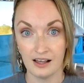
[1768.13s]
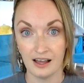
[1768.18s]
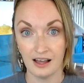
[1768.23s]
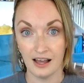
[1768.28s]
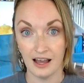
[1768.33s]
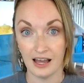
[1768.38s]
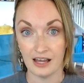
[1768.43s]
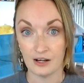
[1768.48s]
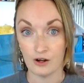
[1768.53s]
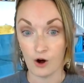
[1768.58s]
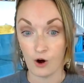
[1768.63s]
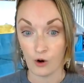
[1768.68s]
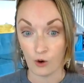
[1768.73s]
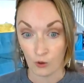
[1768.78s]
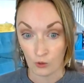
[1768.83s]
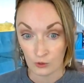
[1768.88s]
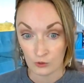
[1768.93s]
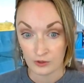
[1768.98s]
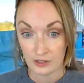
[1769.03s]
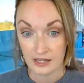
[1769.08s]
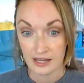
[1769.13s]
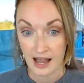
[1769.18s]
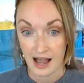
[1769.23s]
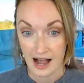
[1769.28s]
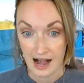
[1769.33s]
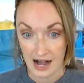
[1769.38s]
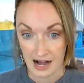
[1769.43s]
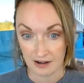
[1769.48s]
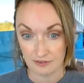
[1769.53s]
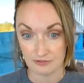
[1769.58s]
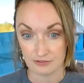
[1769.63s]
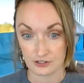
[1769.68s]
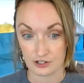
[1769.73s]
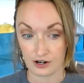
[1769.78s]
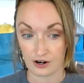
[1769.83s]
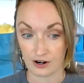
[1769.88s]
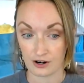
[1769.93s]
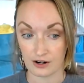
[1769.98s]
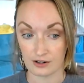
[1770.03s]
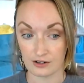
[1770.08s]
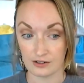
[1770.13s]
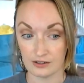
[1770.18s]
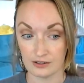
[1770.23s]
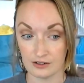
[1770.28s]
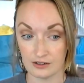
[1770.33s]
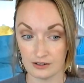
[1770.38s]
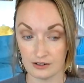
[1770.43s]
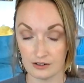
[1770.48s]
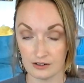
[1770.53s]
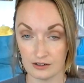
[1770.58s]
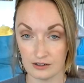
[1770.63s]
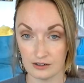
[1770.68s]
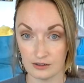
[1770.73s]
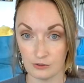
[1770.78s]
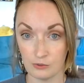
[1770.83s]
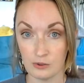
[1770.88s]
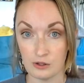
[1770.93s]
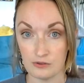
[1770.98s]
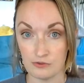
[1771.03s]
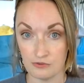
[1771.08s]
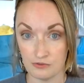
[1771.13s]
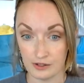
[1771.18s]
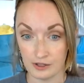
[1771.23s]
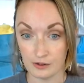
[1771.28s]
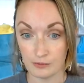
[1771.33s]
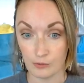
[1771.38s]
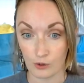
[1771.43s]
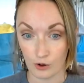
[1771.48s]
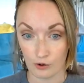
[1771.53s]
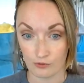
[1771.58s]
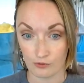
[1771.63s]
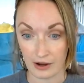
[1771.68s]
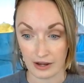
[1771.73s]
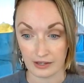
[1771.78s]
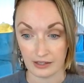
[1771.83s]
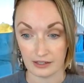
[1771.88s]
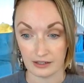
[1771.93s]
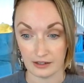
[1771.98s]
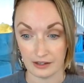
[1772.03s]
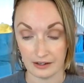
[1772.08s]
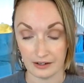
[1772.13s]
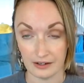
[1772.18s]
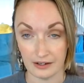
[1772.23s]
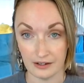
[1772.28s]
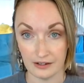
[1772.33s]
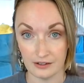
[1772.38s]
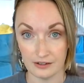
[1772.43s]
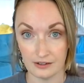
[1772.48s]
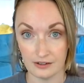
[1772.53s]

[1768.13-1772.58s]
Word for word: And only after we feel more regulated,